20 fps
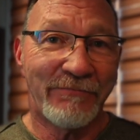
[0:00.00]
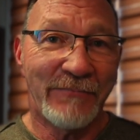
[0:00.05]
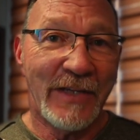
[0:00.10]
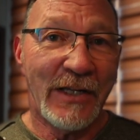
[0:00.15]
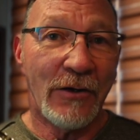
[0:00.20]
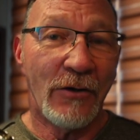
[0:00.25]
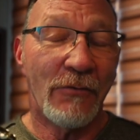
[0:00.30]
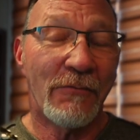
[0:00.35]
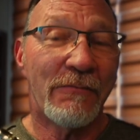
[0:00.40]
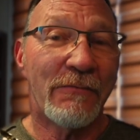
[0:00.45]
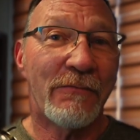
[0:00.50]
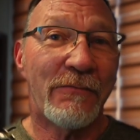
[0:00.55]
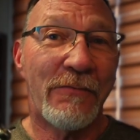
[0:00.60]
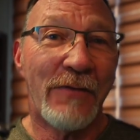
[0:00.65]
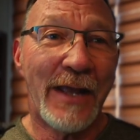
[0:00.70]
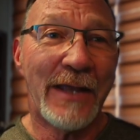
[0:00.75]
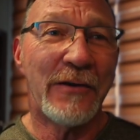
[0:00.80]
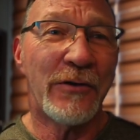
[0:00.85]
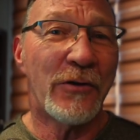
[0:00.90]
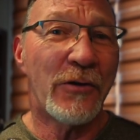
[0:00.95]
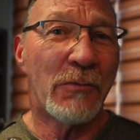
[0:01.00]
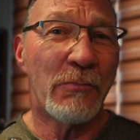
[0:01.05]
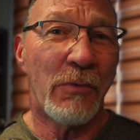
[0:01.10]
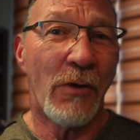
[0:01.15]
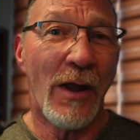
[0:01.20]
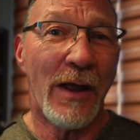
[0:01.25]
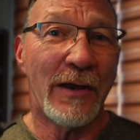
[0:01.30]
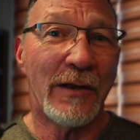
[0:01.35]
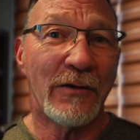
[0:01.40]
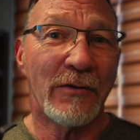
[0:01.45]
you know, find a good
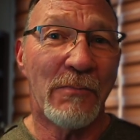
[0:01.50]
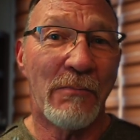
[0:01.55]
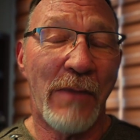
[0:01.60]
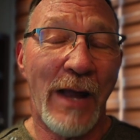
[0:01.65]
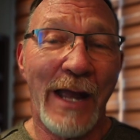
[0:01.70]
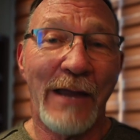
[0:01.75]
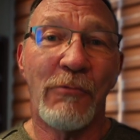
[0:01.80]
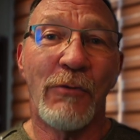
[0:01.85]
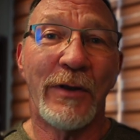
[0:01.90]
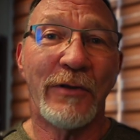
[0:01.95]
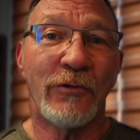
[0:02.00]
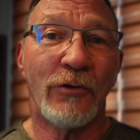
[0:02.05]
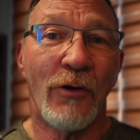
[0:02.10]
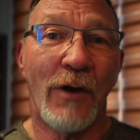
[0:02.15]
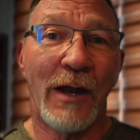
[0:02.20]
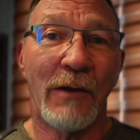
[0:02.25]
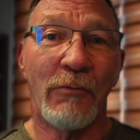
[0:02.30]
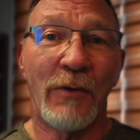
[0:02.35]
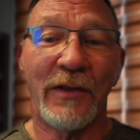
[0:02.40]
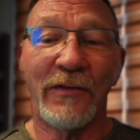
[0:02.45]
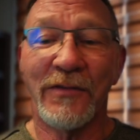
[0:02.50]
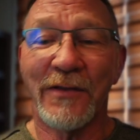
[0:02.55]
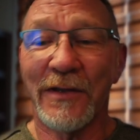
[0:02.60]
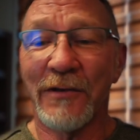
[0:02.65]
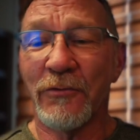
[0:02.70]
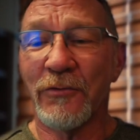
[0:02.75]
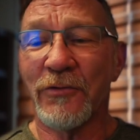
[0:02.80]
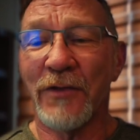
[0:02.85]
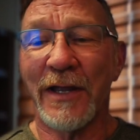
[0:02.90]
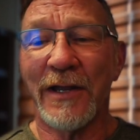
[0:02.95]
product, buy once, cry once.
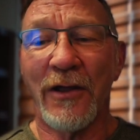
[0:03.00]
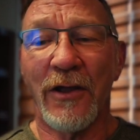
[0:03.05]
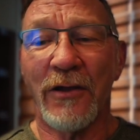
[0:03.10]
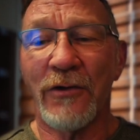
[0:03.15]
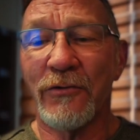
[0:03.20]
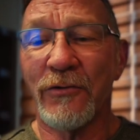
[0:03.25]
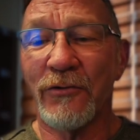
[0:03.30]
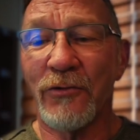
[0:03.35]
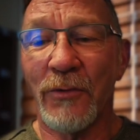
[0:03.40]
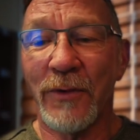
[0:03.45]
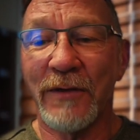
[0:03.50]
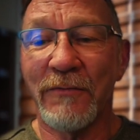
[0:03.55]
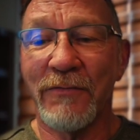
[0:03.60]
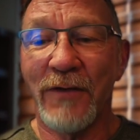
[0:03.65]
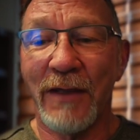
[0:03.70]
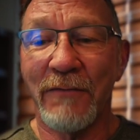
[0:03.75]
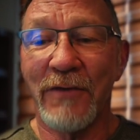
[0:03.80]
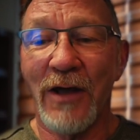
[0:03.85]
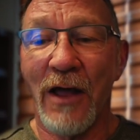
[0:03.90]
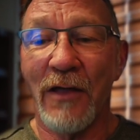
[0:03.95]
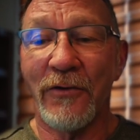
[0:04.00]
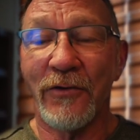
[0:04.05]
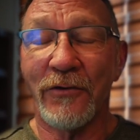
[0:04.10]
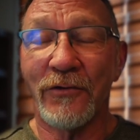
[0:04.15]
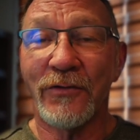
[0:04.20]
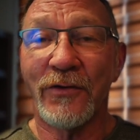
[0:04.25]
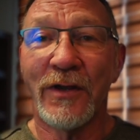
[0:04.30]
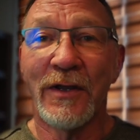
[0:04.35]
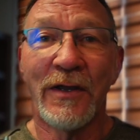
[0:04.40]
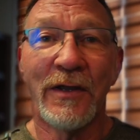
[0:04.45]
And it was like
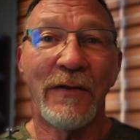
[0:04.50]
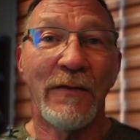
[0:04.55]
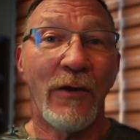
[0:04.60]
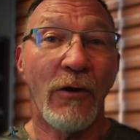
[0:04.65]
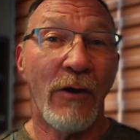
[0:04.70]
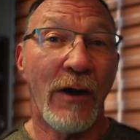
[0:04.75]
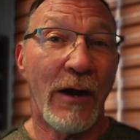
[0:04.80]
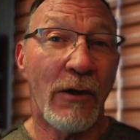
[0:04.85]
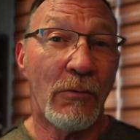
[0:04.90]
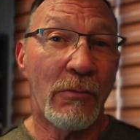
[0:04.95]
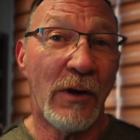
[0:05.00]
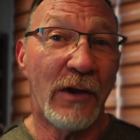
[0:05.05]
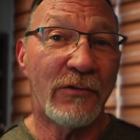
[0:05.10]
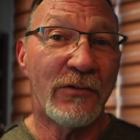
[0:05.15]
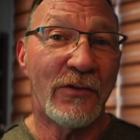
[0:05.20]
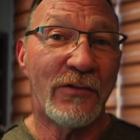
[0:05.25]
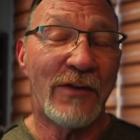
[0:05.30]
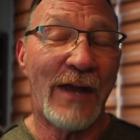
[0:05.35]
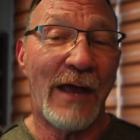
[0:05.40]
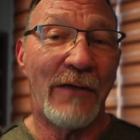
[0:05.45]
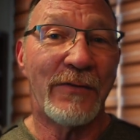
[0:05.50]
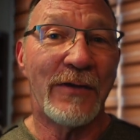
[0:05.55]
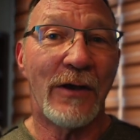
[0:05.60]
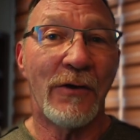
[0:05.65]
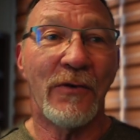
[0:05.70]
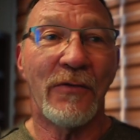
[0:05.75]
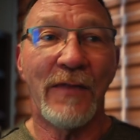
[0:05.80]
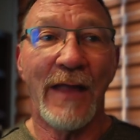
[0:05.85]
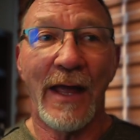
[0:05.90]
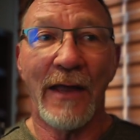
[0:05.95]
$125. There are airbrushes out
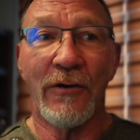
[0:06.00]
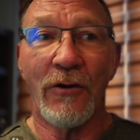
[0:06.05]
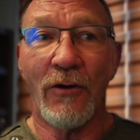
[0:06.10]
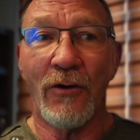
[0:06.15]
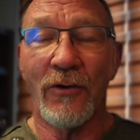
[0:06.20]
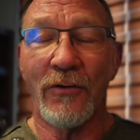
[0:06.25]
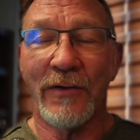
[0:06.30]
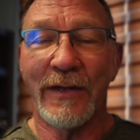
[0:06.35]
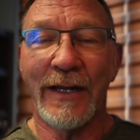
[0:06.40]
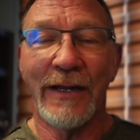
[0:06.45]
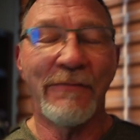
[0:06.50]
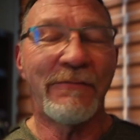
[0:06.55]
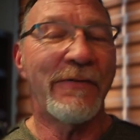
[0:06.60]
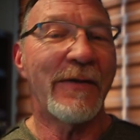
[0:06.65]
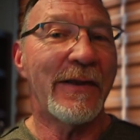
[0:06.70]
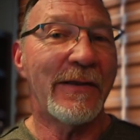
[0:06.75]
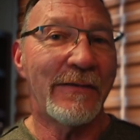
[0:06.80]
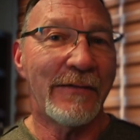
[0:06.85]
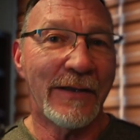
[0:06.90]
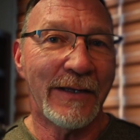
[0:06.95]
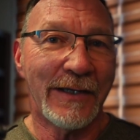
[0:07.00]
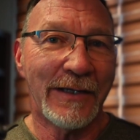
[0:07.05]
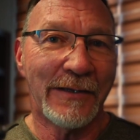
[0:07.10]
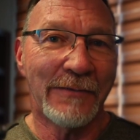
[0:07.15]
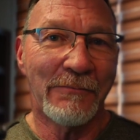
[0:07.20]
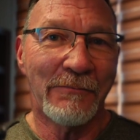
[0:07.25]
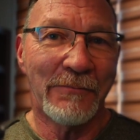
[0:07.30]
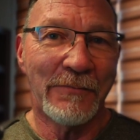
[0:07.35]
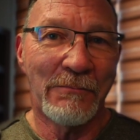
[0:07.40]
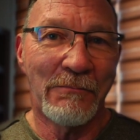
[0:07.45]
there that are
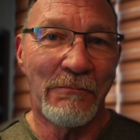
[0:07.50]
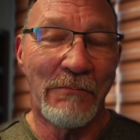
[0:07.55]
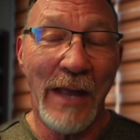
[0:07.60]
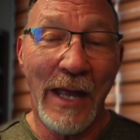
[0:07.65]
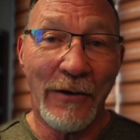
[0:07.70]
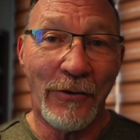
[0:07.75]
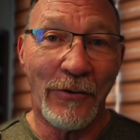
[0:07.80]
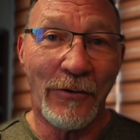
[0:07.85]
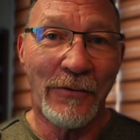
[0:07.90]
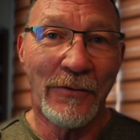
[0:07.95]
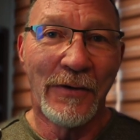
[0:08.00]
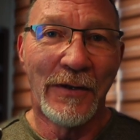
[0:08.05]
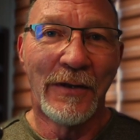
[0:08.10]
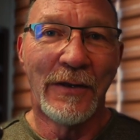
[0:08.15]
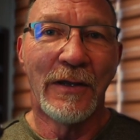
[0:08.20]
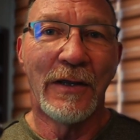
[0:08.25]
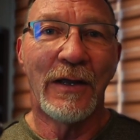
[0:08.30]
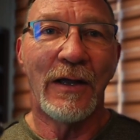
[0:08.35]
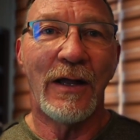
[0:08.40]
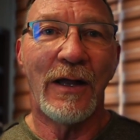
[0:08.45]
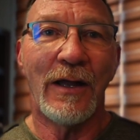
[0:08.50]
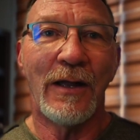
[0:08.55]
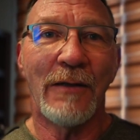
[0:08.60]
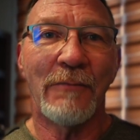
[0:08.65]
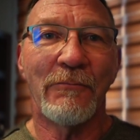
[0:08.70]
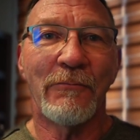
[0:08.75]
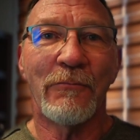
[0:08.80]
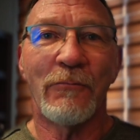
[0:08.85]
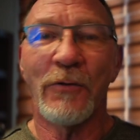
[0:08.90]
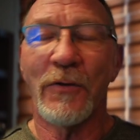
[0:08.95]
infinitely better,
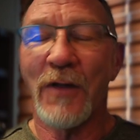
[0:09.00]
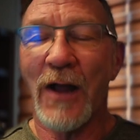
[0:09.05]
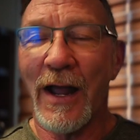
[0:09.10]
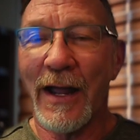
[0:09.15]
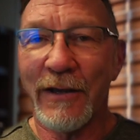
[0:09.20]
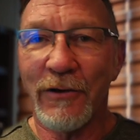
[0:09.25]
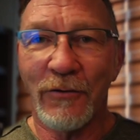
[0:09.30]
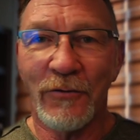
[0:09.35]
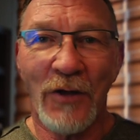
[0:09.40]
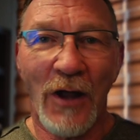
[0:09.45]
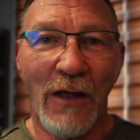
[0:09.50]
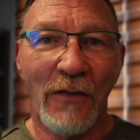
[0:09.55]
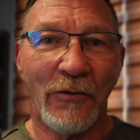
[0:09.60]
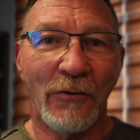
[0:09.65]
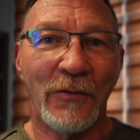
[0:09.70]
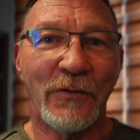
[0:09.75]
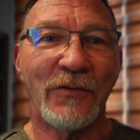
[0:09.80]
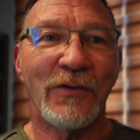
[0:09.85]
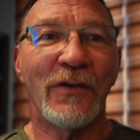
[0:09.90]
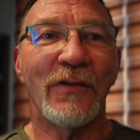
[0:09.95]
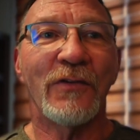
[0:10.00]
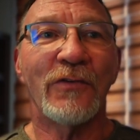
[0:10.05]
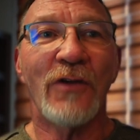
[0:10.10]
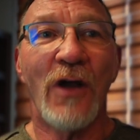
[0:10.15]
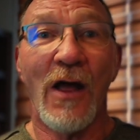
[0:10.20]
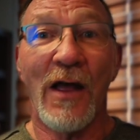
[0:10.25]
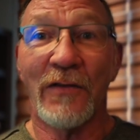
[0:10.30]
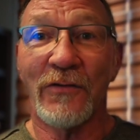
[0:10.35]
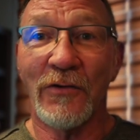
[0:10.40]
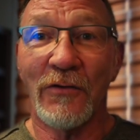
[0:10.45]
with higher tolerances,
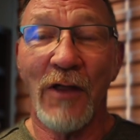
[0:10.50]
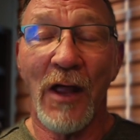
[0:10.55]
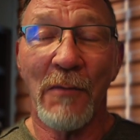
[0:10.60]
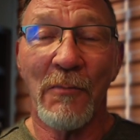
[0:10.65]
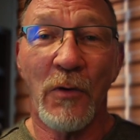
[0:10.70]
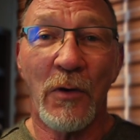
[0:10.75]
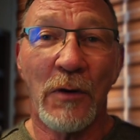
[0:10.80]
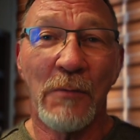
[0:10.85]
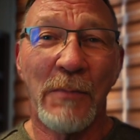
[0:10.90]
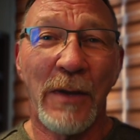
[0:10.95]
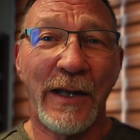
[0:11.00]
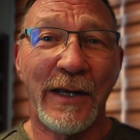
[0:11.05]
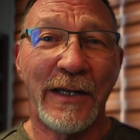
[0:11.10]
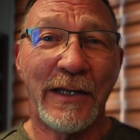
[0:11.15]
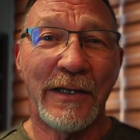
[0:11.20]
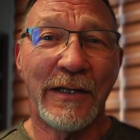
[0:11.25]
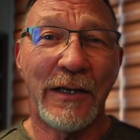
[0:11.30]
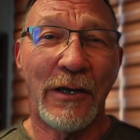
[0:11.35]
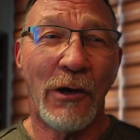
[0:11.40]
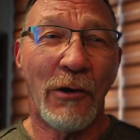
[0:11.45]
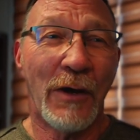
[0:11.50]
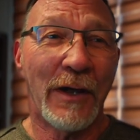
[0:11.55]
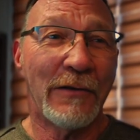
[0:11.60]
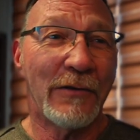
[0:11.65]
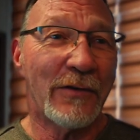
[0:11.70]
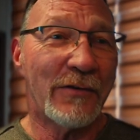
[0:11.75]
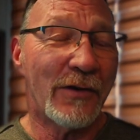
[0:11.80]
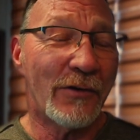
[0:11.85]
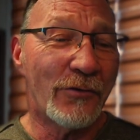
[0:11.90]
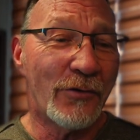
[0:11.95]
cost a lot more money. You know, I
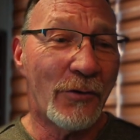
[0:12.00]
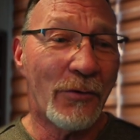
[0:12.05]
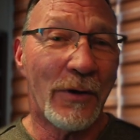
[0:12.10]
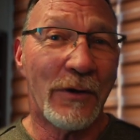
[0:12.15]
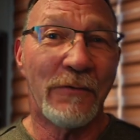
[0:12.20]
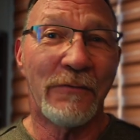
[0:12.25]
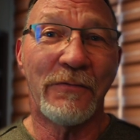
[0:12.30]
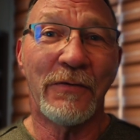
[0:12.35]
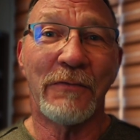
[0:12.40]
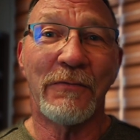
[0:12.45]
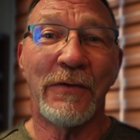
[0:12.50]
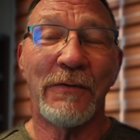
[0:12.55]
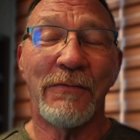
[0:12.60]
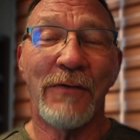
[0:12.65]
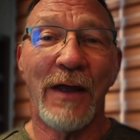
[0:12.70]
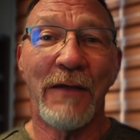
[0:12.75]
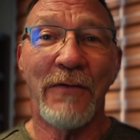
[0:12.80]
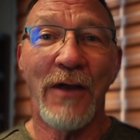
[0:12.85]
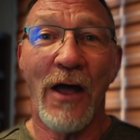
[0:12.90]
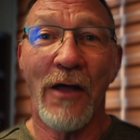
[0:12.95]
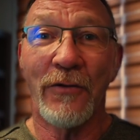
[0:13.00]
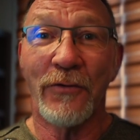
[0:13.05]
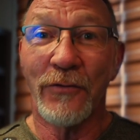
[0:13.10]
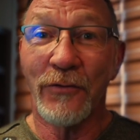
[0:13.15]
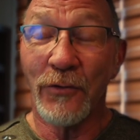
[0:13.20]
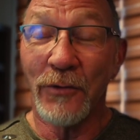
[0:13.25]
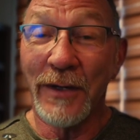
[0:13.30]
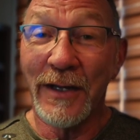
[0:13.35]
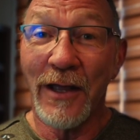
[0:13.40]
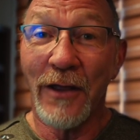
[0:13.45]
looked at $255, $300,
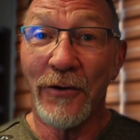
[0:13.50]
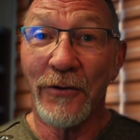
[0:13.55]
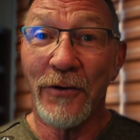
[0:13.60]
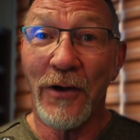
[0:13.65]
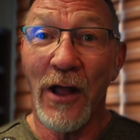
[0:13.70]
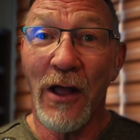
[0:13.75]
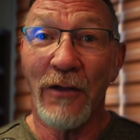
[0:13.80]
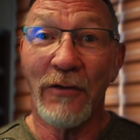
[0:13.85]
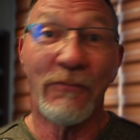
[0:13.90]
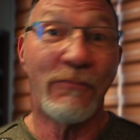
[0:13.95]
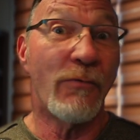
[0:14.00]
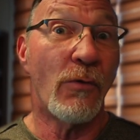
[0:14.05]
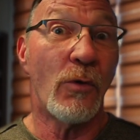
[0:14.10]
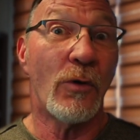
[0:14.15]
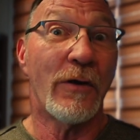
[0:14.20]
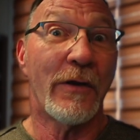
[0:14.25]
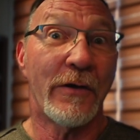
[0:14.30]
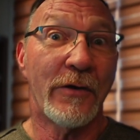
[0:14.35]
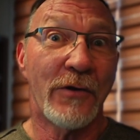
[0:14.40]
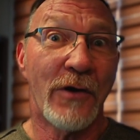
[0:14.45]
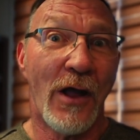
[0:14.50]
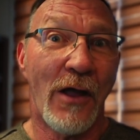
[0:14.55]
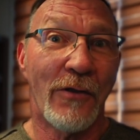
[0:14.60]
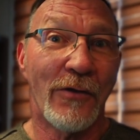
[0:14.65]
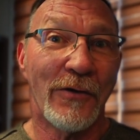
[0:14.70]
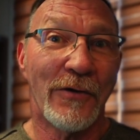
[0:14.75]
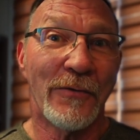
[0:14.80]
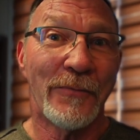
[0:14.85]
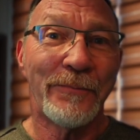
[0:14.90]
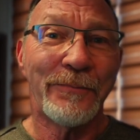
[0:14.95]

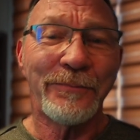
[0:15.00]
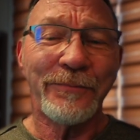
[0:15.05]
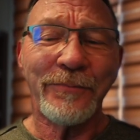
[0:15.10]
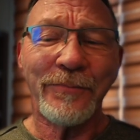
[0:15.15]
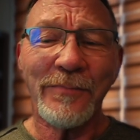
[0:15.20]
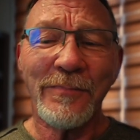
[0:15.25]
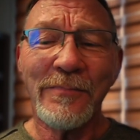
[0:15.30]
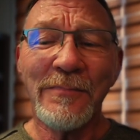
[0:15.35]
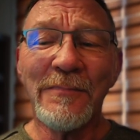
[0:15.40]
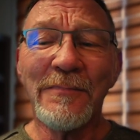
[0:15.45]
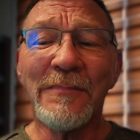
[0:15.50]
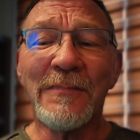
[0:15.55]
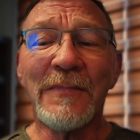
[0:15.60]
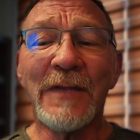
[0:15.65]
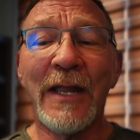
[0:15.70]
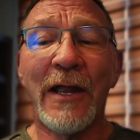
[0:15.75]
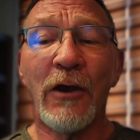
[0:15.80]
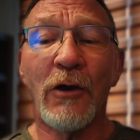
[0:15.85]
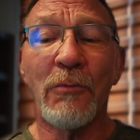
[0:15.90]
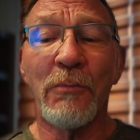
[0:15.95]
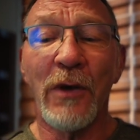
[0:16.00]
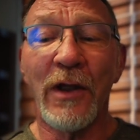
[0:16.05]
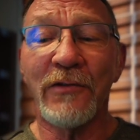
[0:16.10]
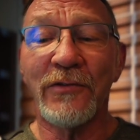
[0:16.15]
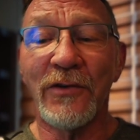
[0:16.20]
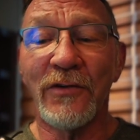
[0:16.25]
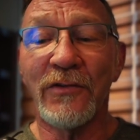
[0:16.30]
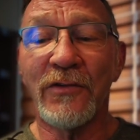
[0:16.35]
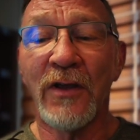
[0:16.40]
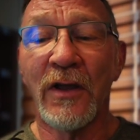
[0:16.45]
$400
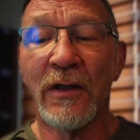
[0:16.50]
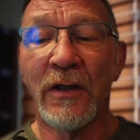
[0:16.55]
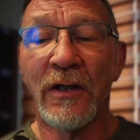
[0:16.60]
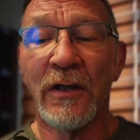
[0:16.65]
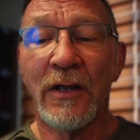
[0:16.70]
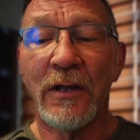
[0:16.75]
airbrushes.